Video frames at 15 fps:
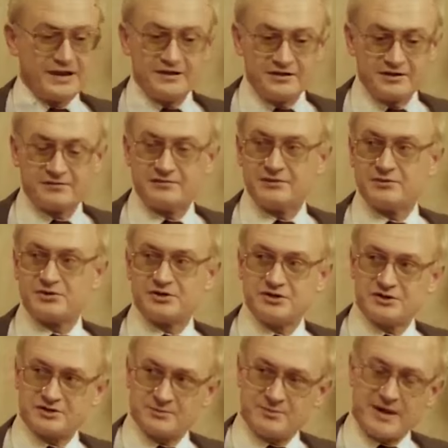Any
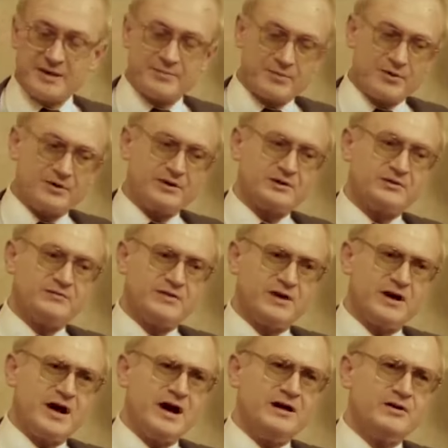revolution is a byproduct of a
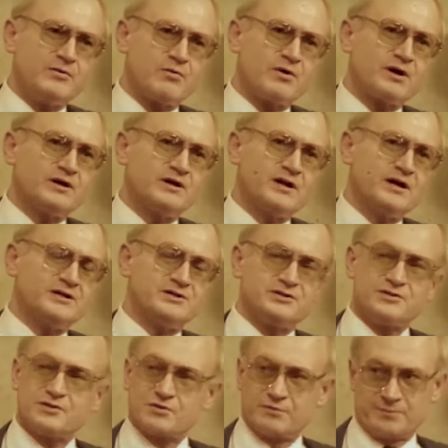highly
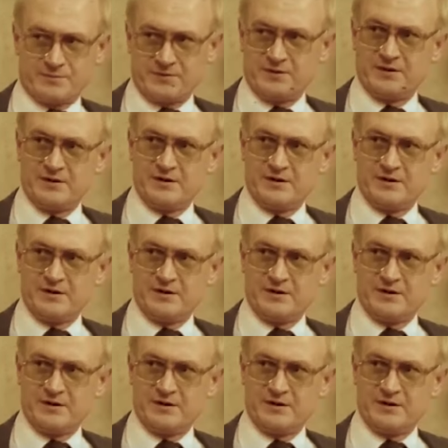organized group.